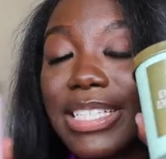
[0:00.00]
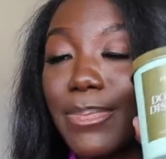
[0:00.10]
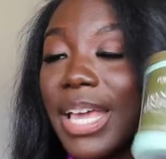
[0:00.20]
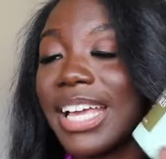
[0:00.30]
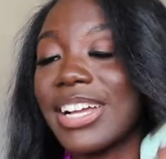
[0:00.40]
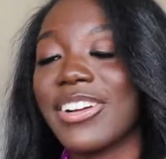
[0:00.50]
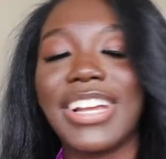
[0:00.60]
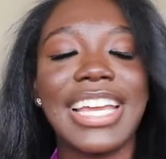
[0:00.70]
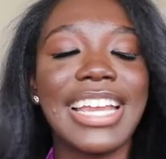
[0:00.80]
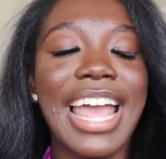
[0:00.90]
It's pink and
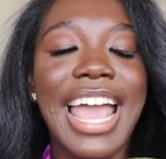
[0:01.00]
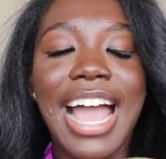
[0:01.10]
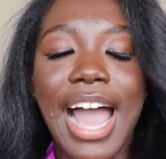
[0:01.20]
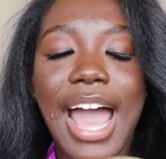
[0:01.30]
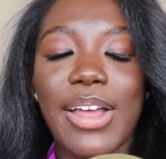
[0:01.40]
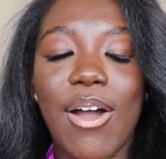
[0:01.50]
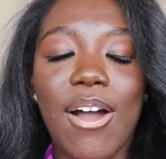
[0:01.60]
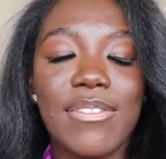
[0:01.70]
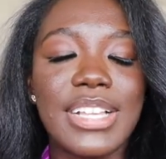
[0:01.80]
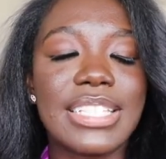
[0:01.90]
green out of
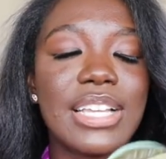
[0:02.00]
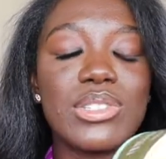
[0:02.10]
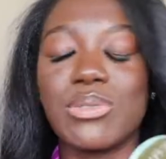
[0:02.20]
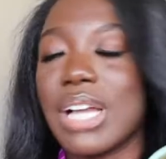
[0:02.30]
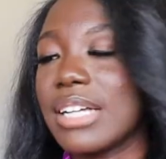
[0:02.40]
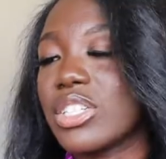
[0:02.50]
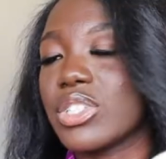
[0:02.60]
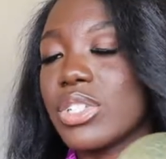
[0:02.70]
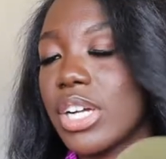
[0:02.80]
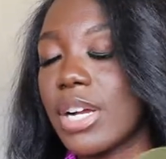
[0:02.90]
office and do not
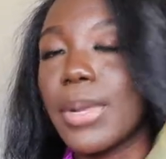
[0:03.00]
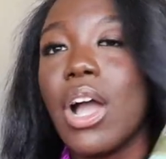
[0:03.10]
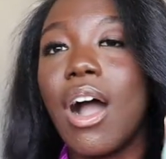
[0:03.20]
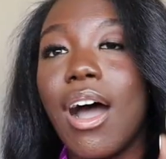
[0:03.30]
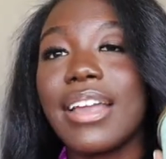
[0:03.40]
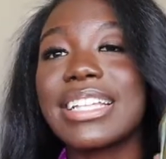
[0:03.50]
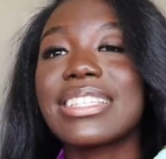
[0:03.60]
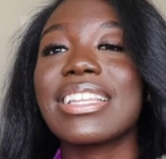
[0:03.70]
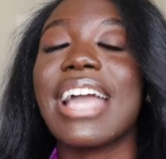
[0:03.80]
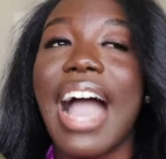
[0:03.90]
disturb
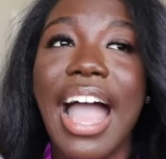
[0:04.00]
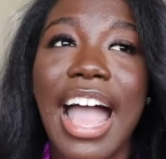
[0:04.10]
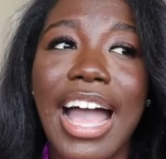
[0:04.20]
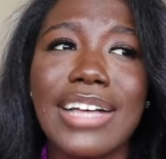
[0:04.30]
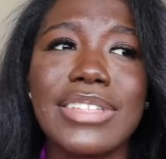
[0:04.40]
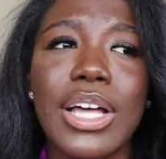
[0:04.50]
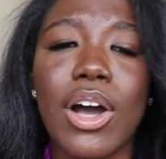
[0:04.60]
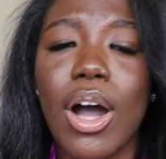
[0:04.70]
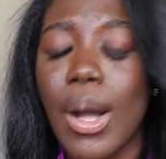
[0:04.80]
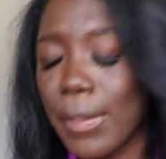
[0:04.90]
honestly i have
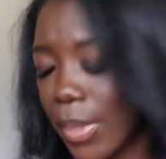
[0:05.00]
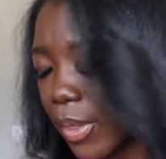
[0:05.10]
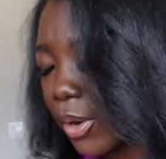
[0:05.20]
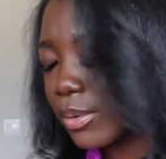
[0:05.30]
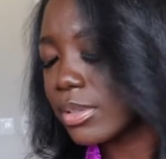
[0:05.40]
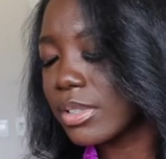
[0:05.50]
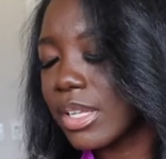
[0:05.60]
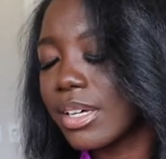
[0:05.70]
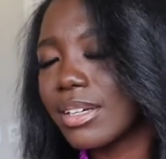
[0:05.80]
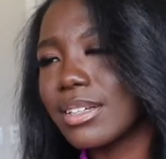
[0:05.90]
the um the er,
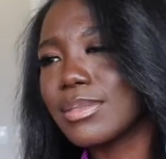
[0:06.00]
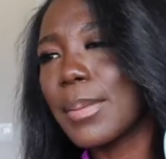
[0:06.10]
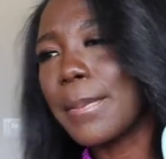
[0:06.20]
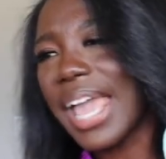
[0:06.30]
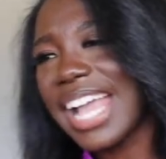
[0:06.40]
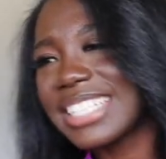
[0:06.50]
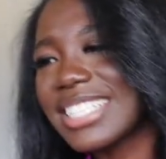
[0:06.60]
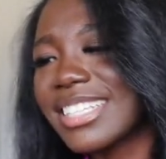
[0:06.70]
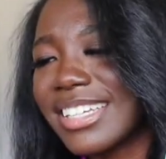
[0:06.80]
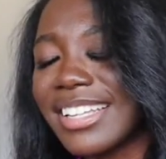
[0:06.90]
the the
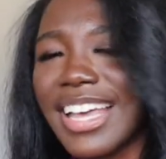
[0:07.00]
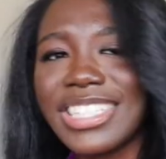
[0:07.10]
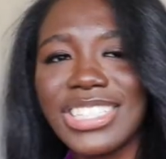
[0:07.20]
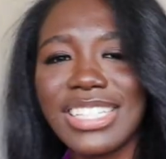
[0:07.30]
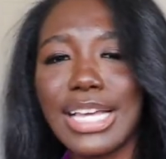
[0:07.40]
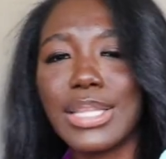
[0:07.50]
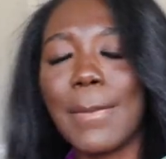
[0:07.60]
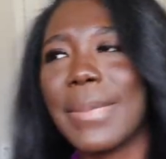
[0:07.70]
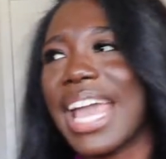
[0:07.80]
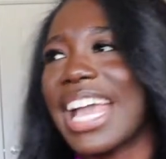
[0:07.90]
baked collection like the
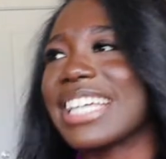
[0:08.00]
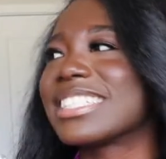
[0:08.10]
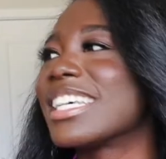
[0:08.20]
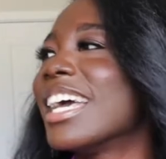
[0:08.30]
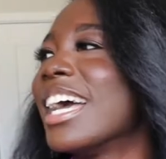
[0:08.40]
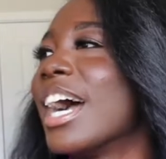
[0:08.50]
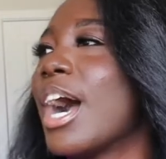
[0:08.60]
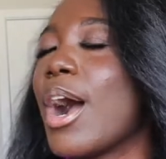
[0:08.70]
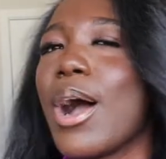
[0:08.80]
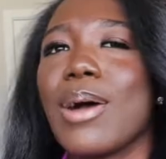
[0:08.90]
baked
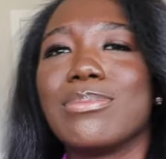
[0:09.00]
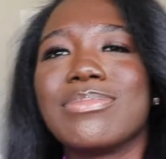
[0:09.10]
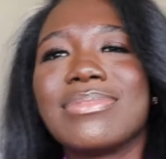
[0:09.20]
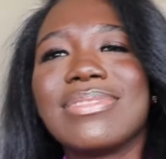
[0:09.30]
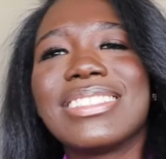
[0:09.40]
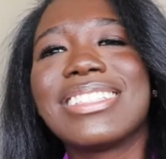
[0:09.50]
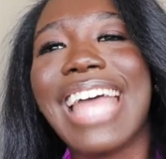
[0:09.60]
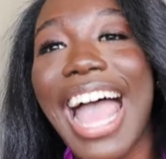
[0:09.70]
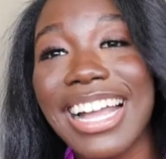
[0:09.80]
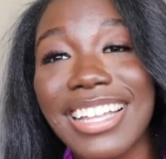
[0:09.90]
um
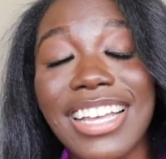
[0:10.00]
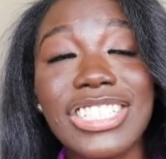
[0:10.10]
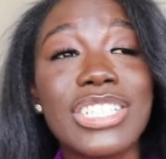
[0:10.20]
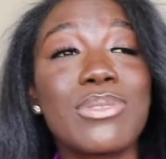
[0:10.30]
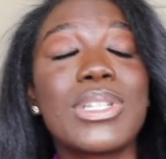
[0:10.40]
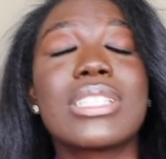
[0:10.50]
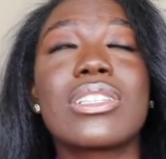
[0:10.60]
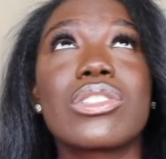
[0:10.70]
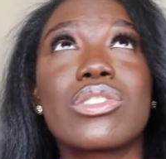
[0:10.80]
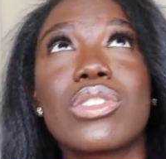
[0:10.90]
that collection was
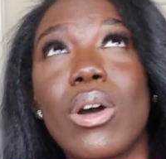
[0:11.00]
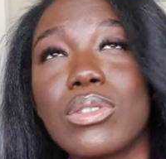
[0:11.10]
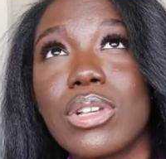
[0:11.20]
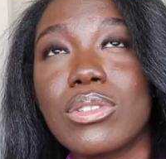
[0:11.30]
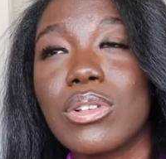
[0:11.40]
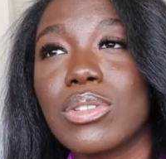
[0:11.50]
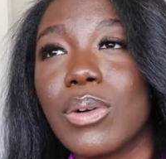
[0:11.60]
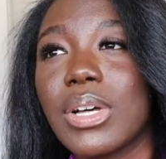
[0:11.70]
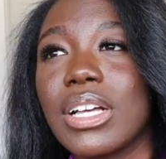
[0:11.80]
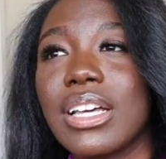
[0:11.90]
so so so
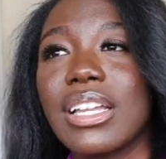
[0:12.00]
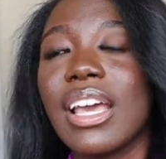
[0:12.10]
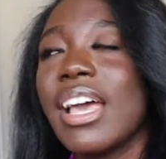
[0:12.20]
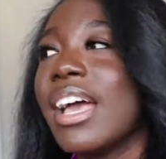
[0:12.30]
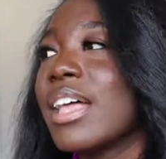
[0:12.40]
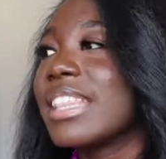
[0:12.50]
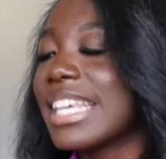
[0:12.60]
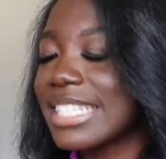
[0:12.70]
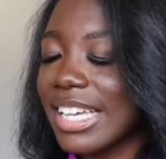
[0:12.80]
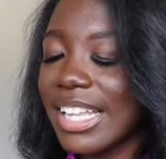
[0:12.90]
so good
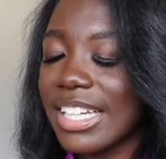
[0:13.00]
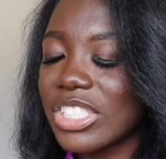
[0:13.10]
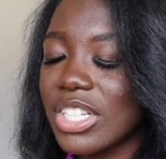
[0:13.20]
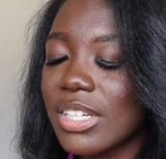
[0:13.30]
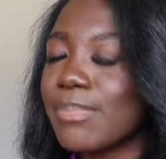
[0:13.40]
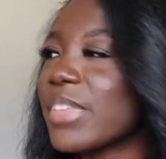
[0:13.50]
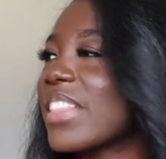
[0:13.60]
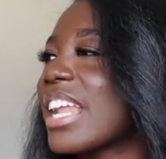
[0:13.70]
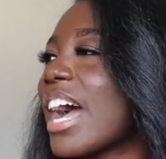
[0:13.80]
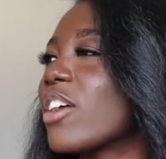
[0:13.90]
this collection
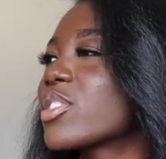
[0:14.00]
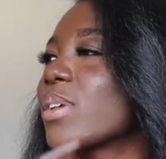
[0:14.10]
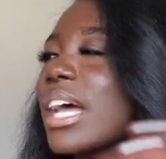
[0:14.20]
and then i also